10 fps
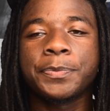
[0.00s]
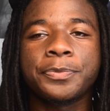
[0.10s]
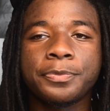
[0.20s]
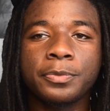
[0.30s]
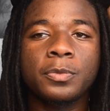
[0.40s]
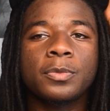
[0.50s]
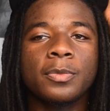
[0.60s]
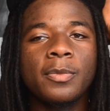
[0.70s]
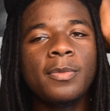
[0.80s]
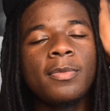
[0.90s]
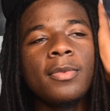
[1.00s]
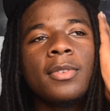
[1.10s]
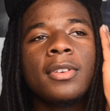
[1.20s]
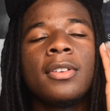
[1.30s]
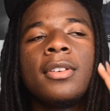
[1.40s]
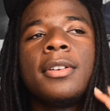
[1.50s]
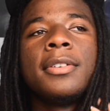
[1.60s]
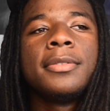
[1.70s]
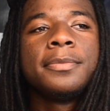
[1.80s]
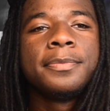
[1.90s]

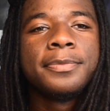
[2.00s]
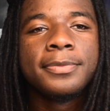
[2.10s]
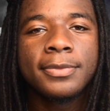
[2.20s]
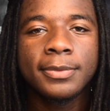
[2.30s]
No one is speaking in this clip.